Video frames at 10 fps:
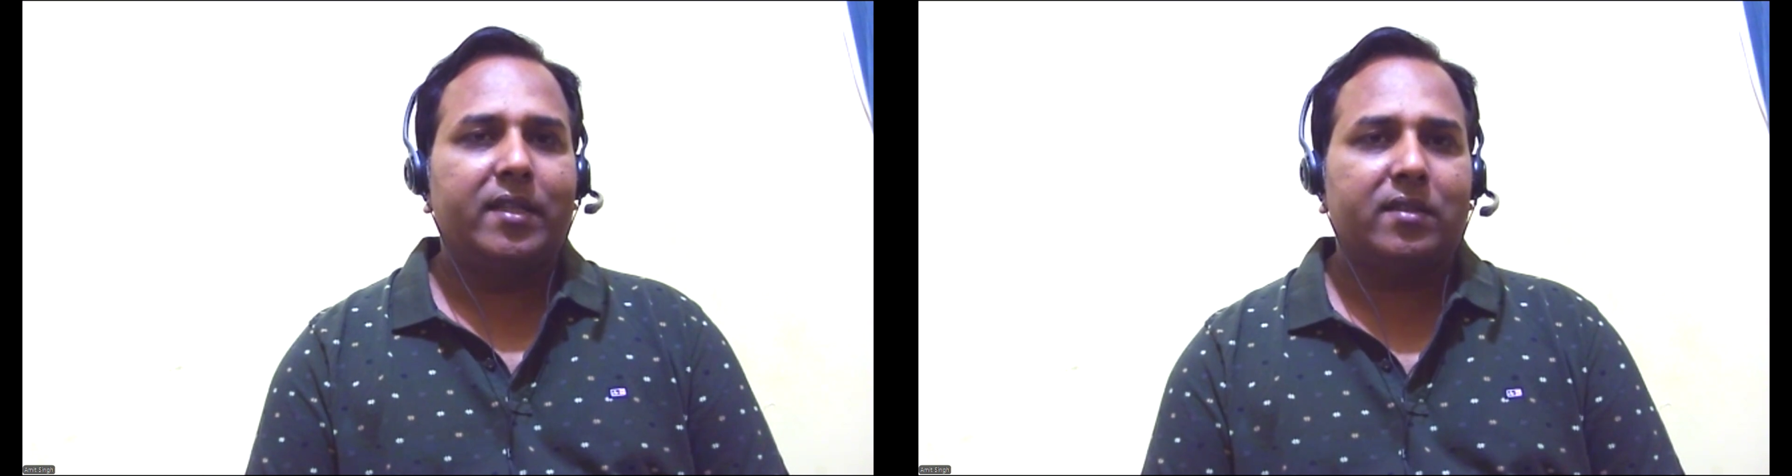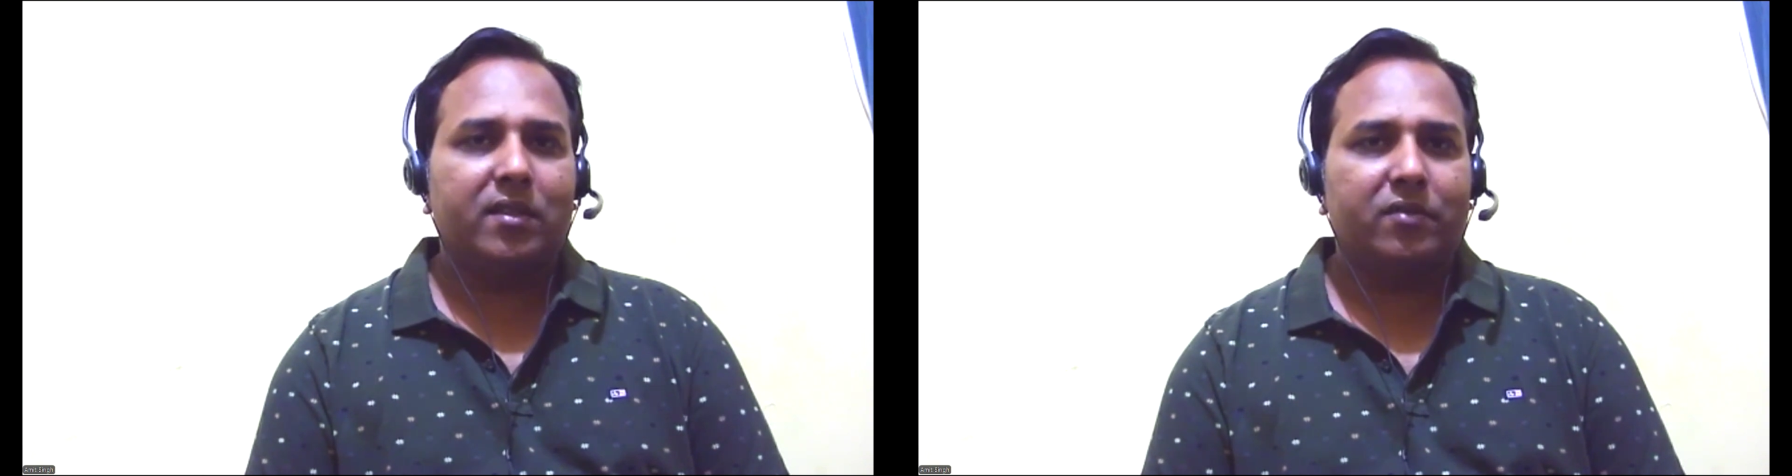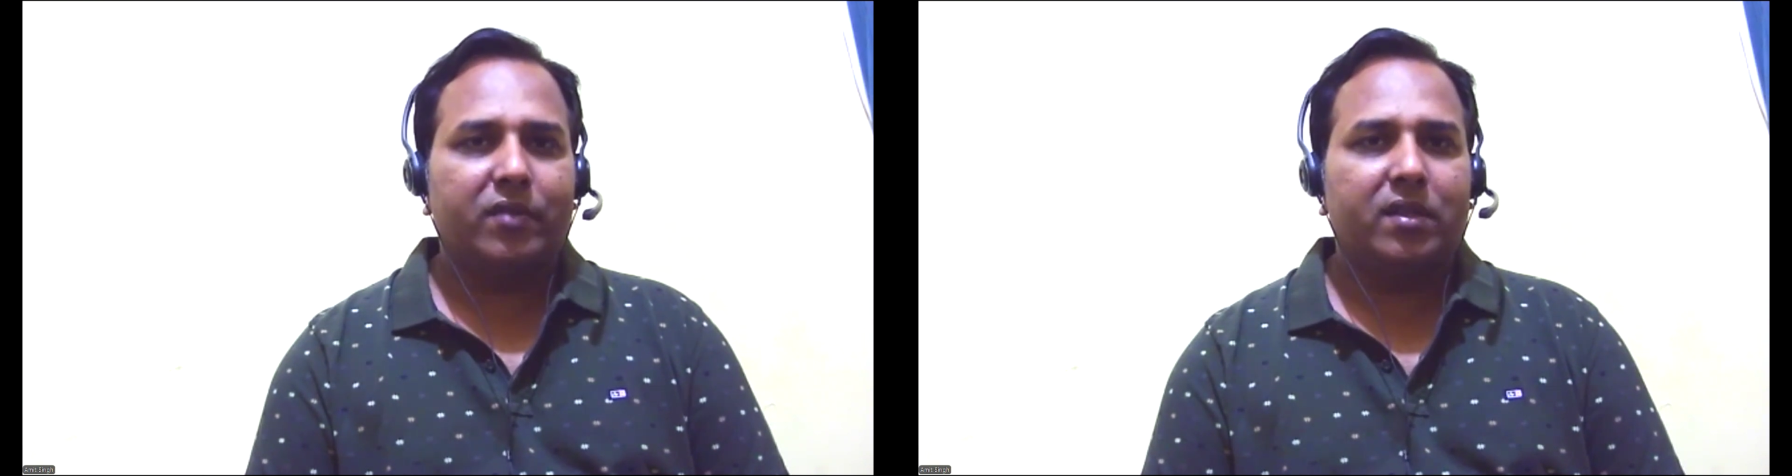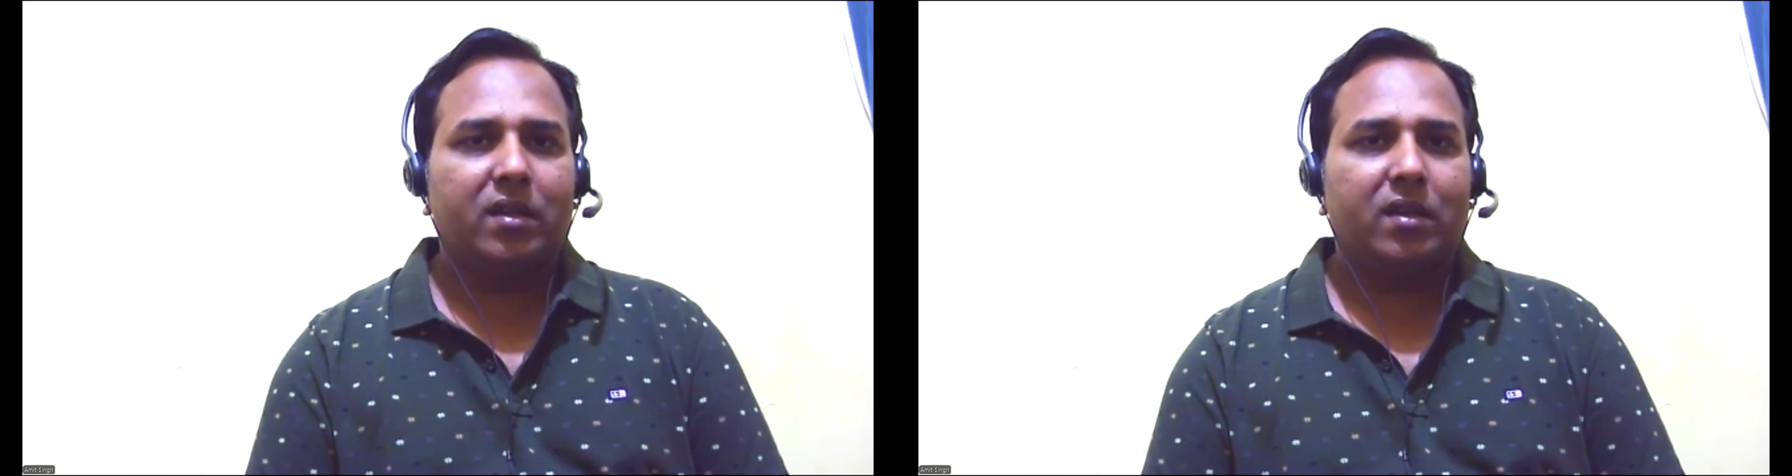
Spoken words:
discuss with